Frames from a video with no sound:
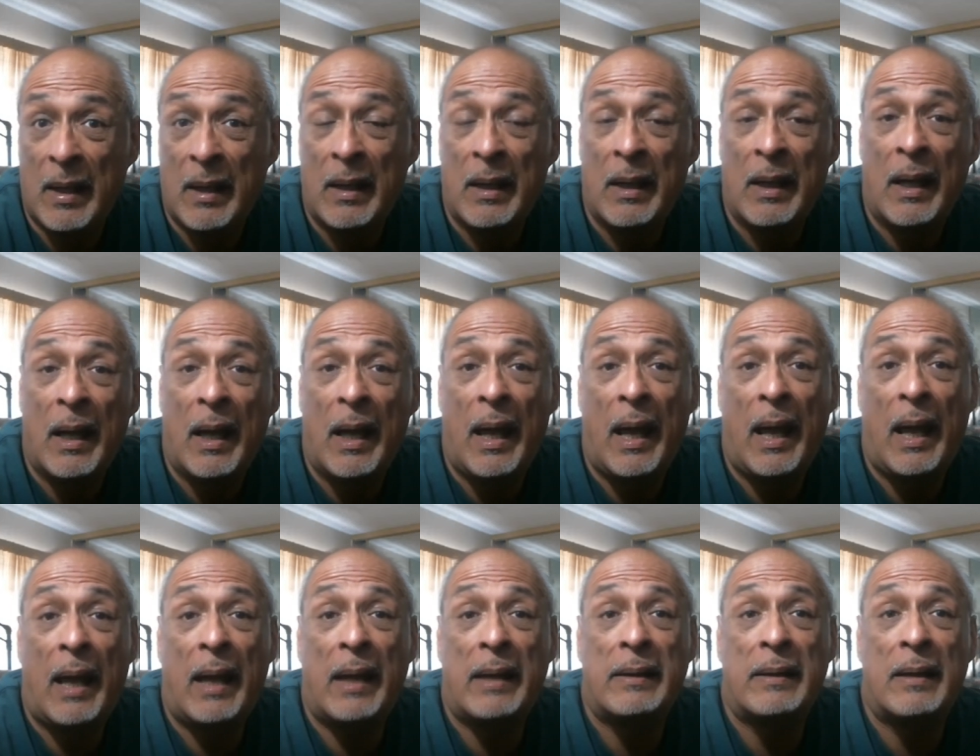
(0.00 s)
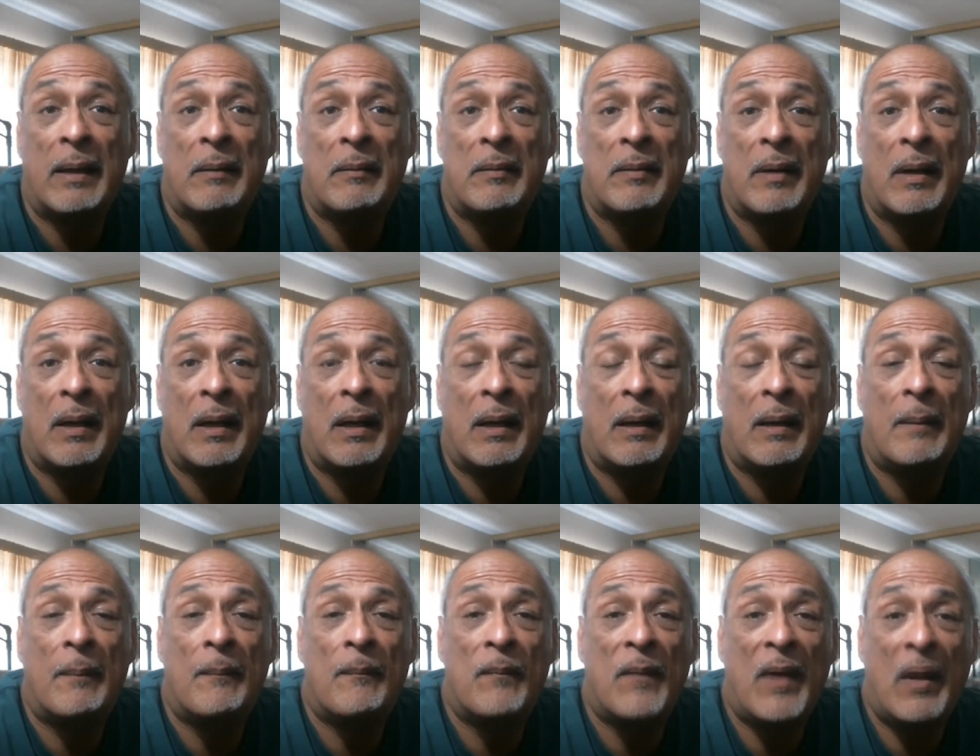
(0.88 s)
Wow. And uh,
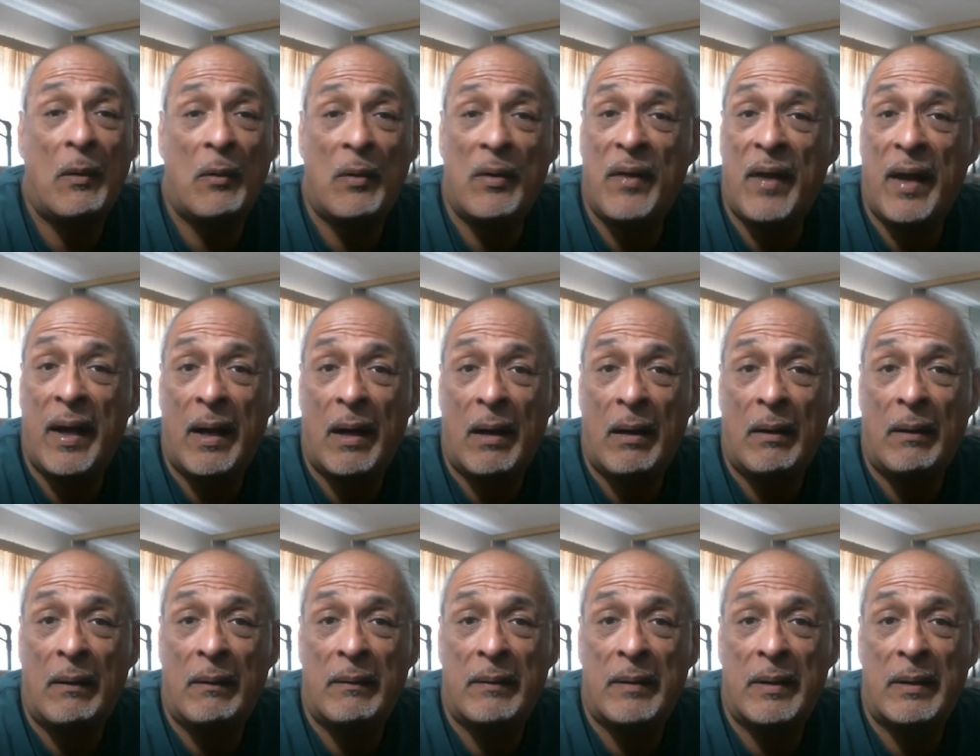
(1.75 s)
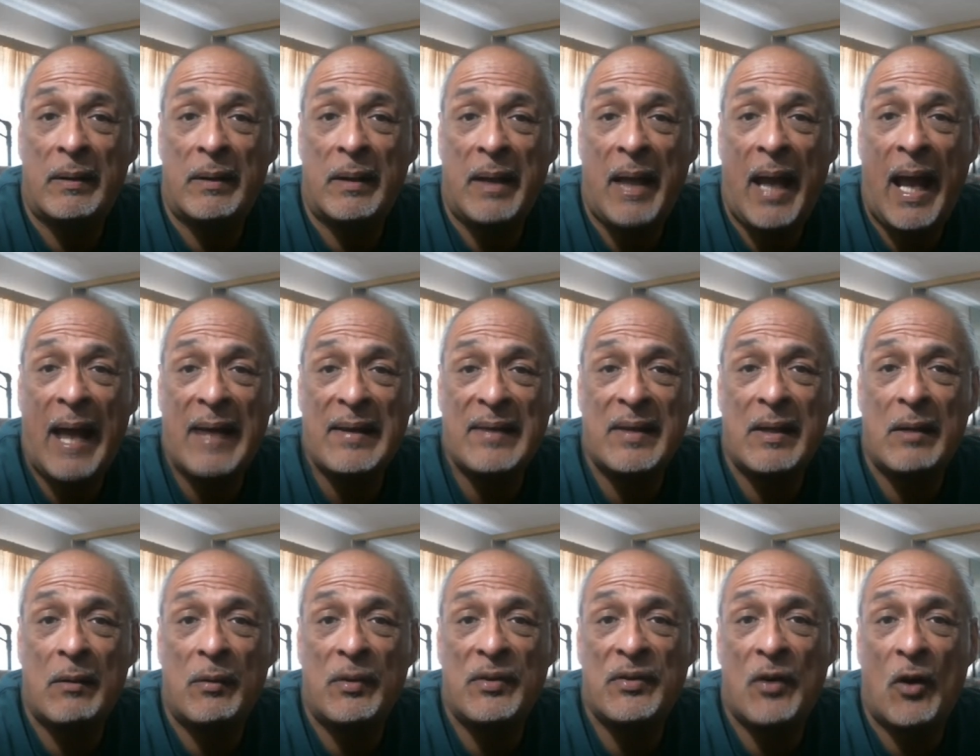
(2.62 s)
um, they were there. The, the,
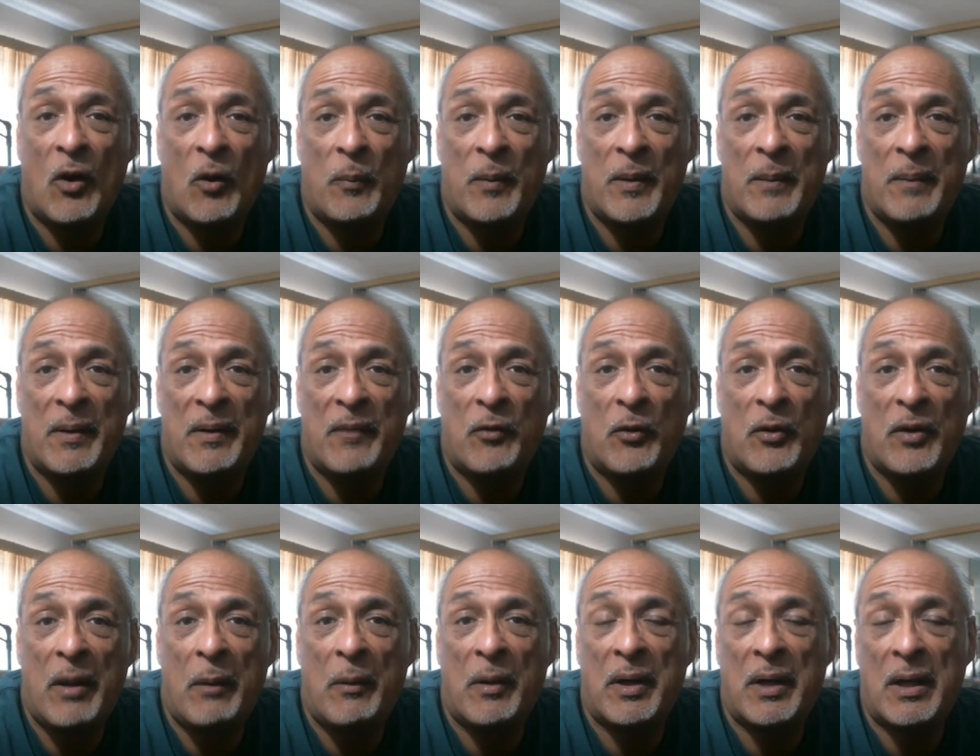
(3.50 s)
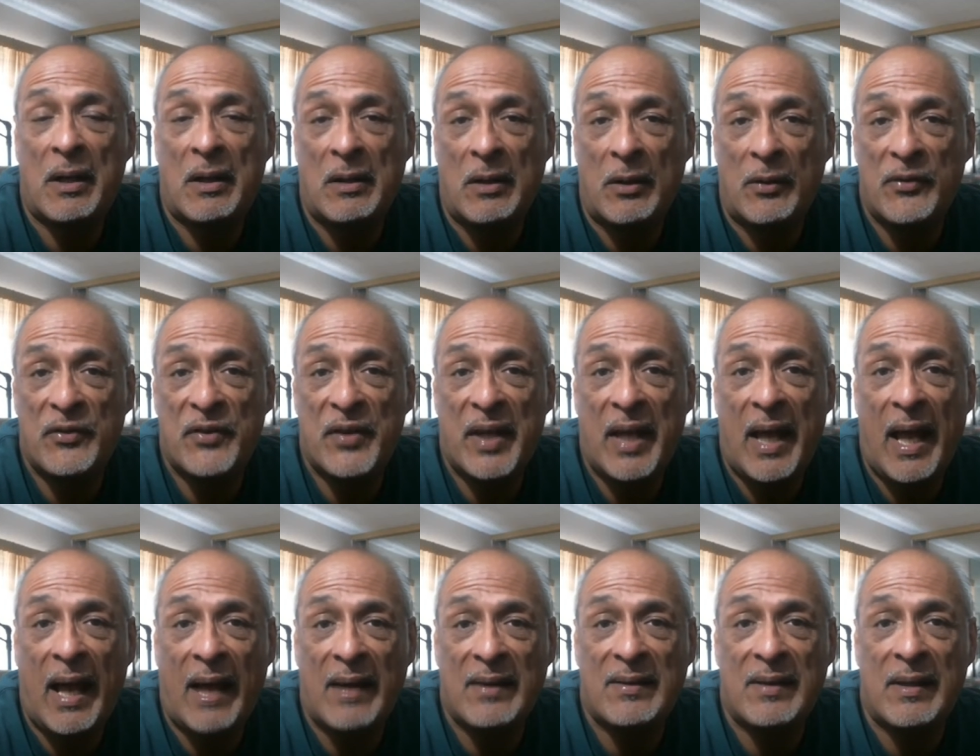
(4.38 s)
casket was open before they were going to close the
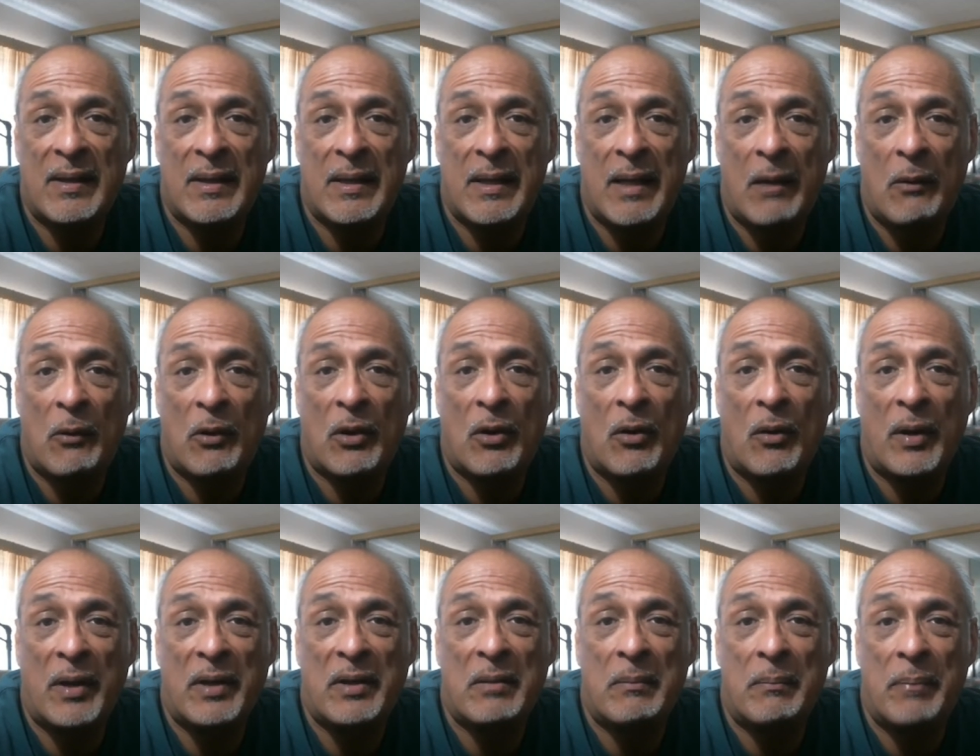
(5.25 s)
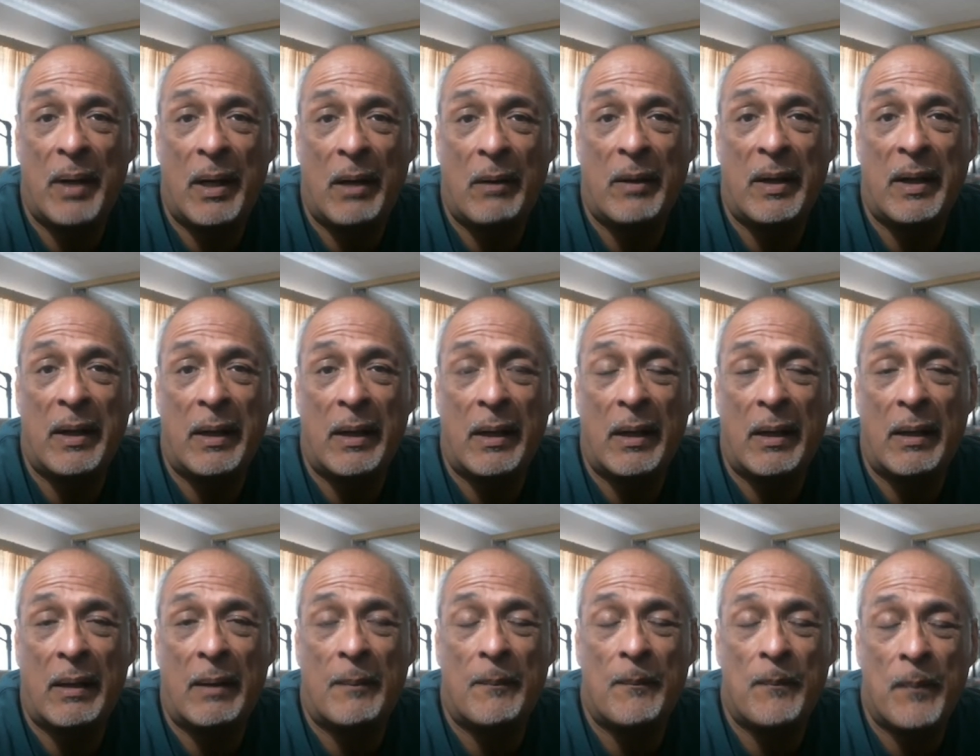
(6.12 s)
casket, and they were going to bury
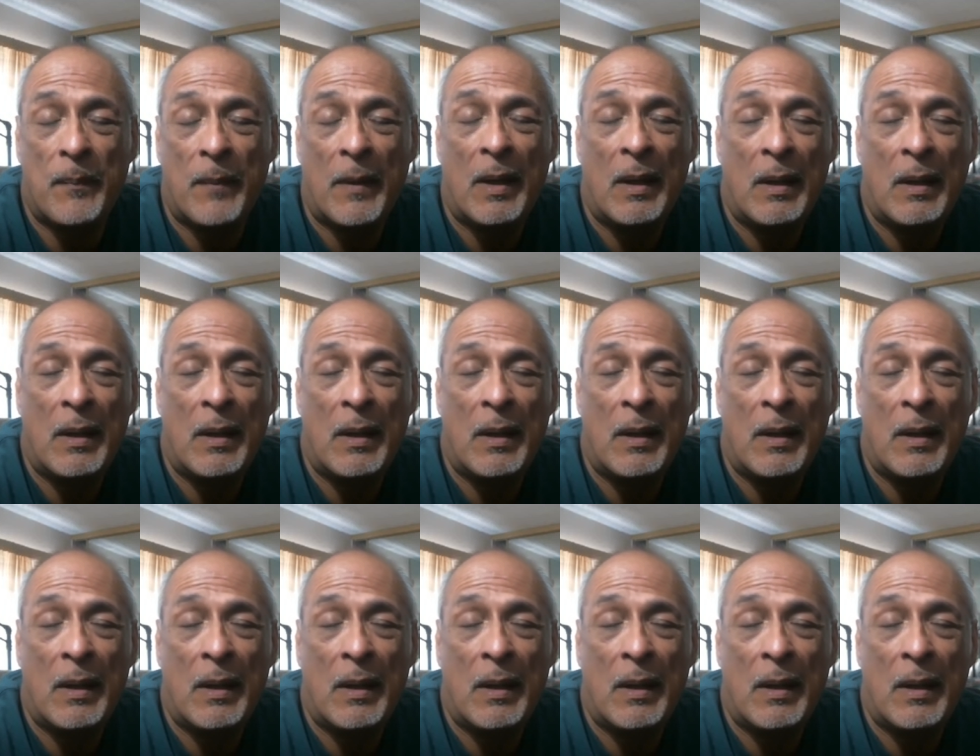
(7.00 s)
um,